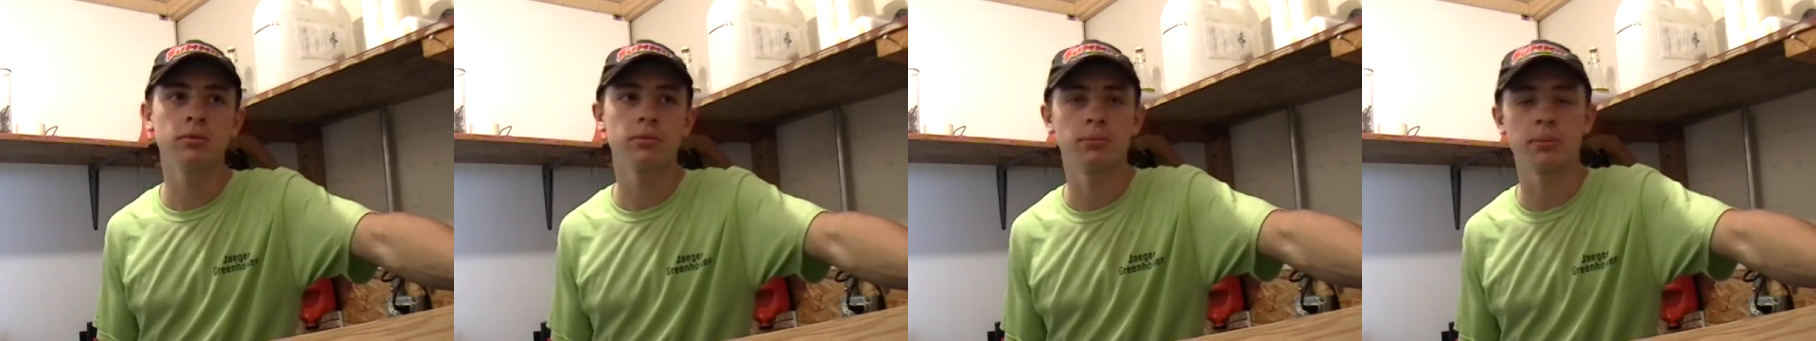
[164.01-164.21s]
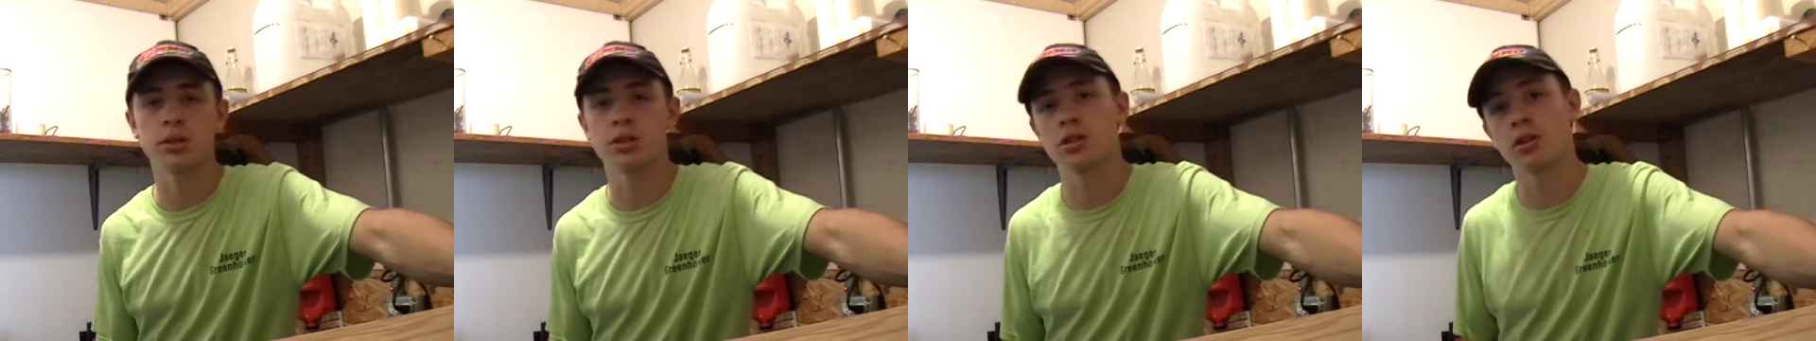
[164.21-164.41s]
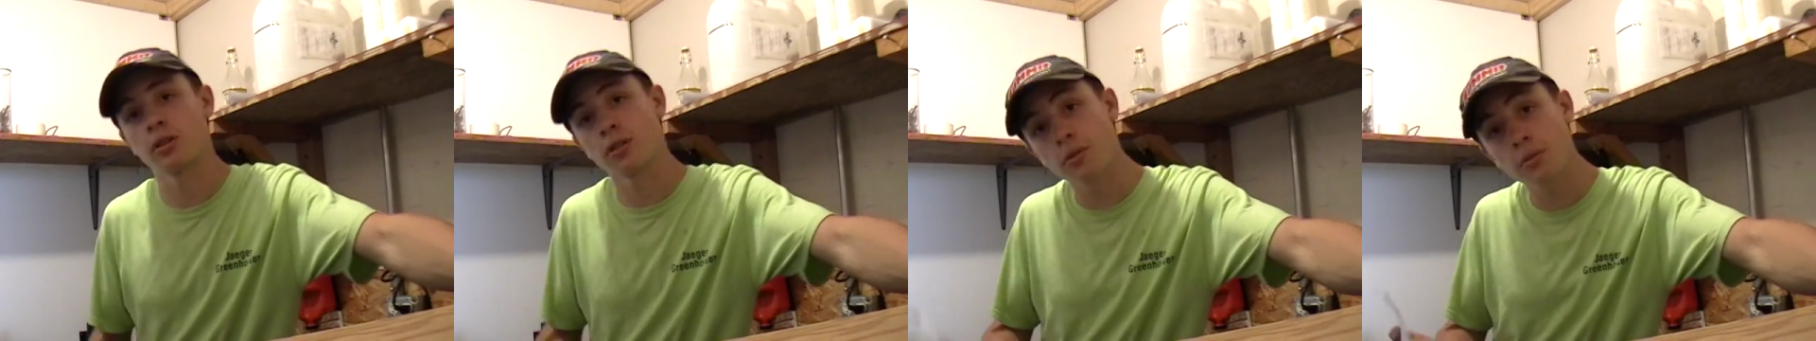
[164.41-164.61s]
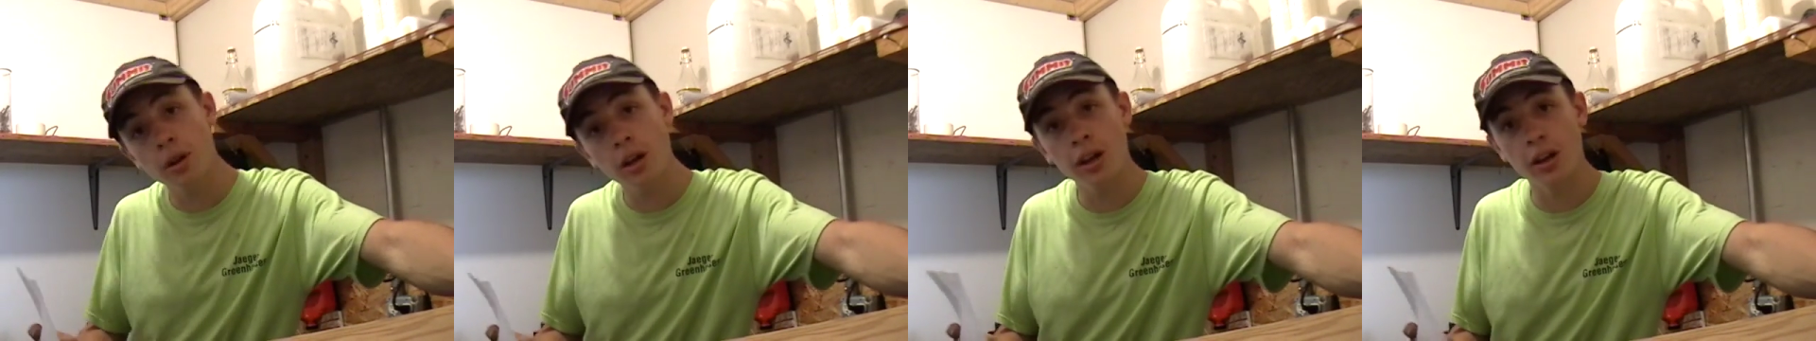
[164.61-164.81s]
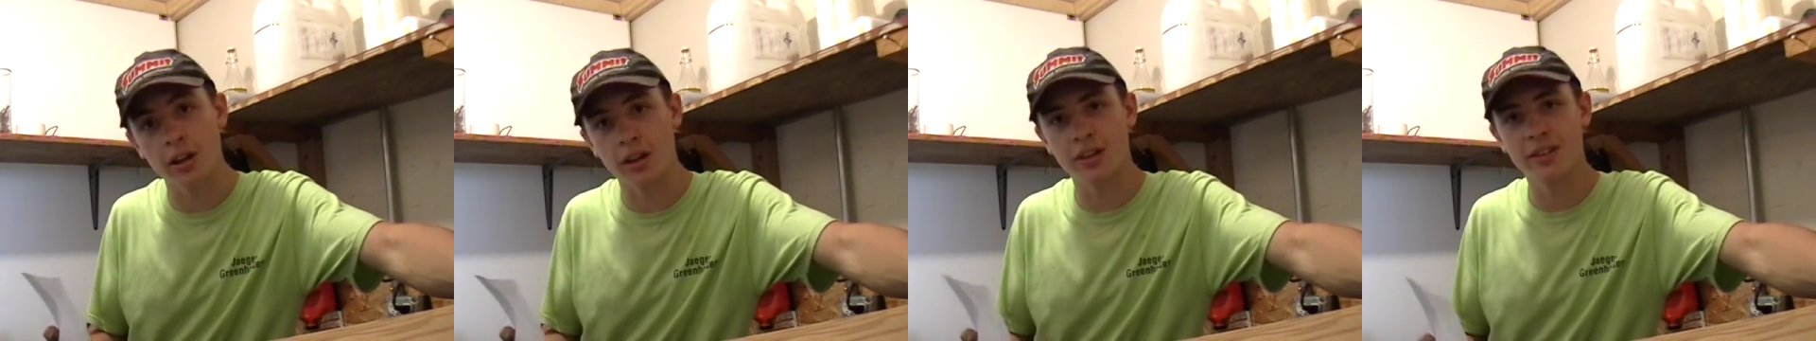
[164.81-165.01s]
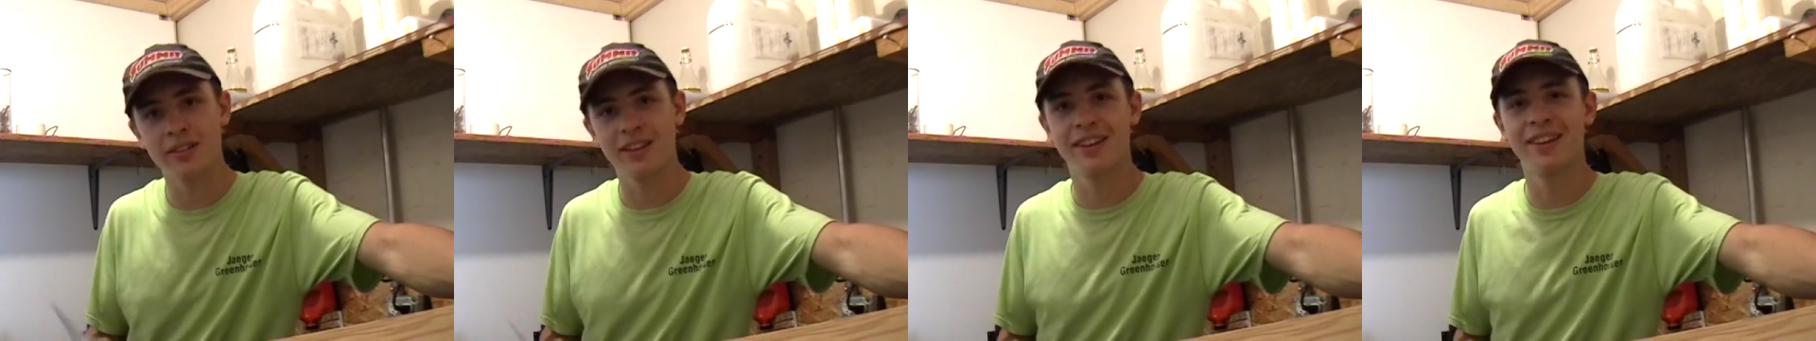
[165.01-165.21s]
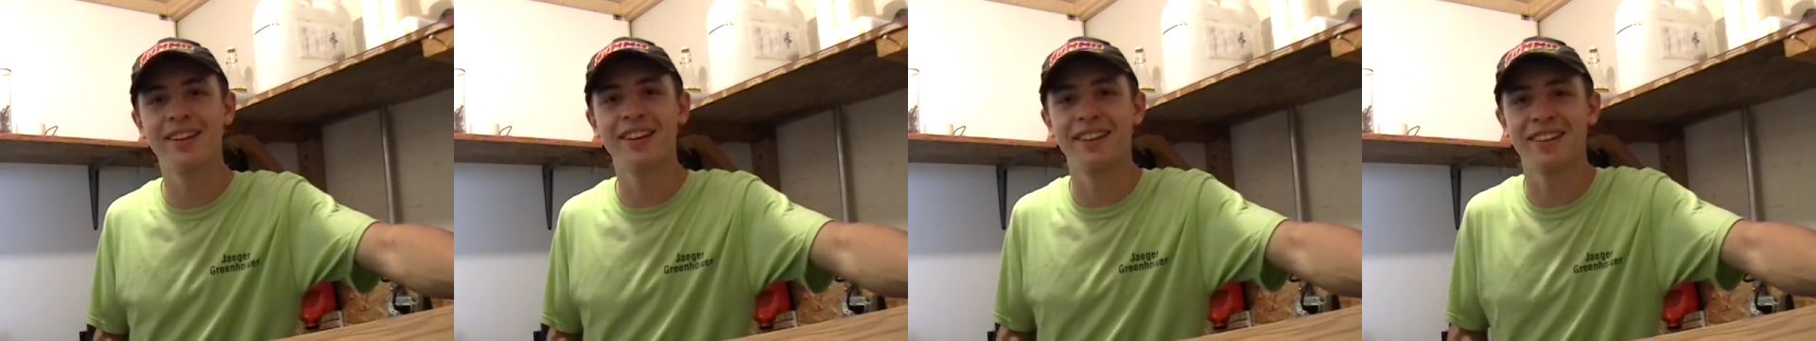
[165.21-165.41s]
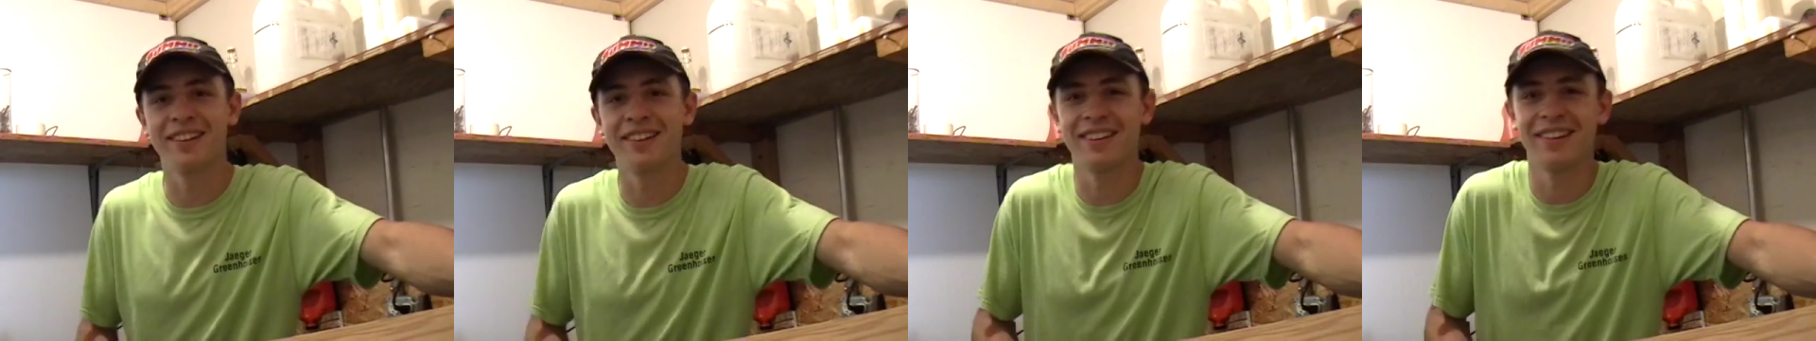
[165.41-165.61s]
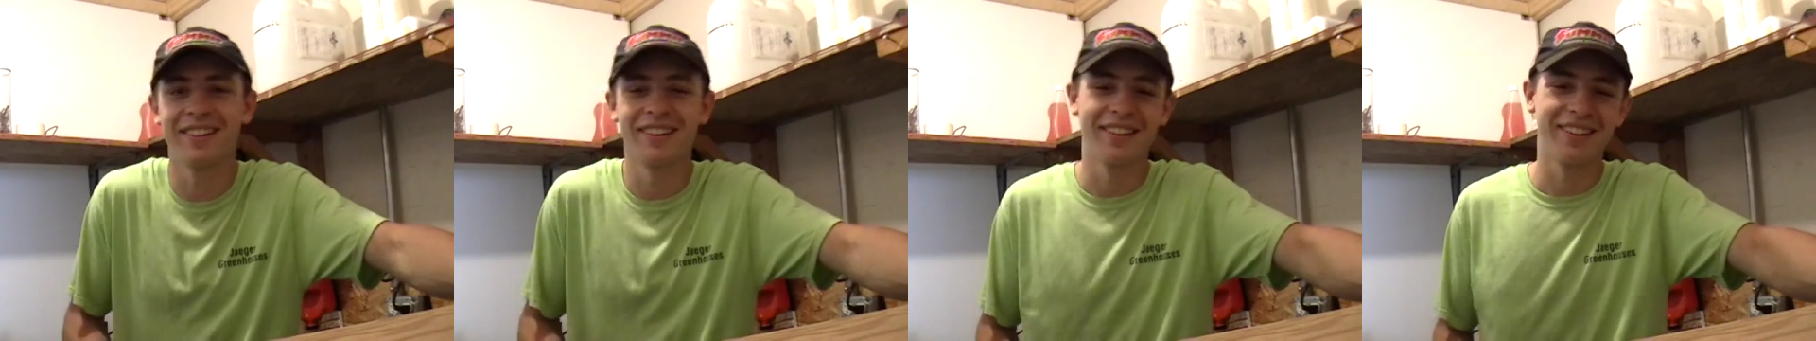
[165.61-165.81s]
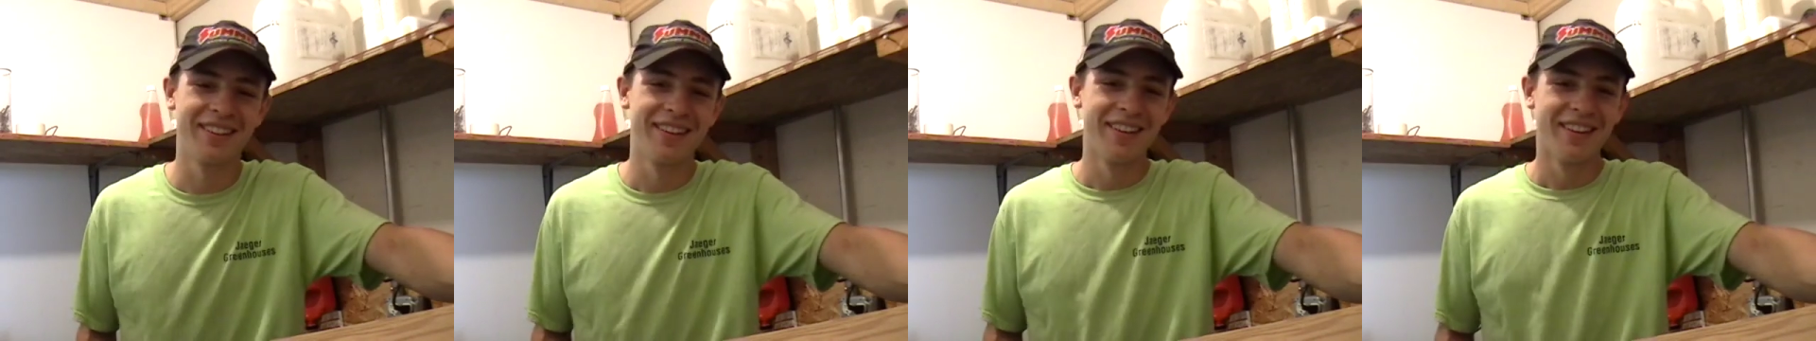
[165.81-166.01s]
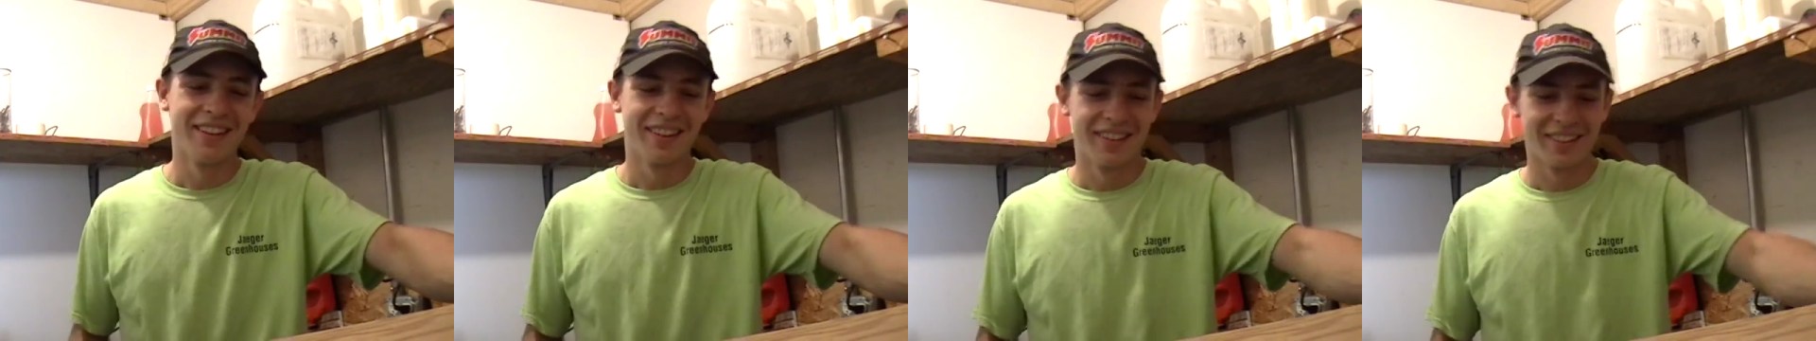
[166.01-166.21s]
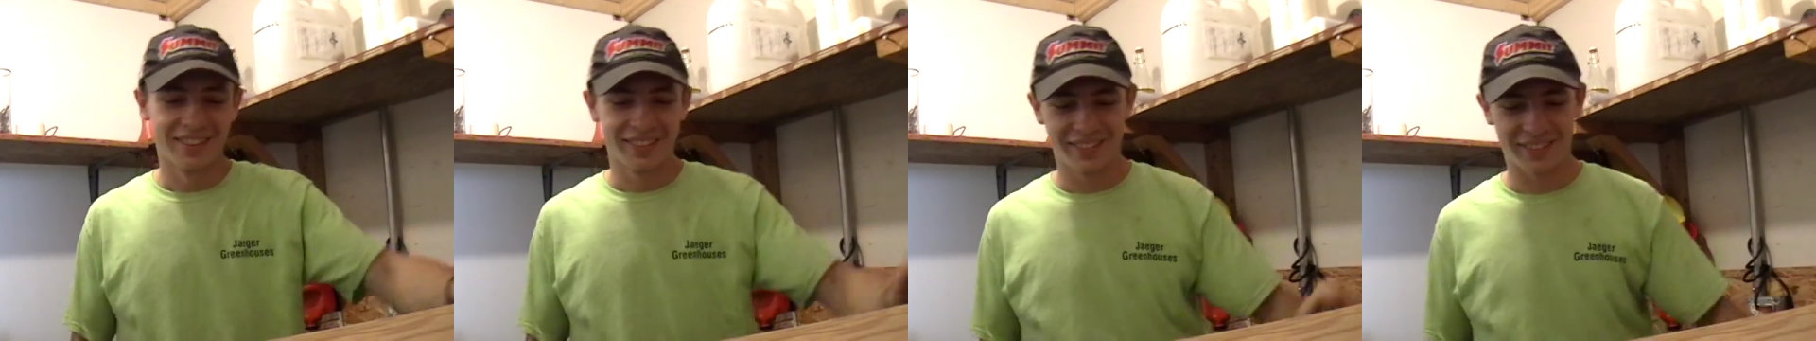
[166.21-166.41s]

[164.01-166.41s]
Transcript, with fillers: Be sure to rate it.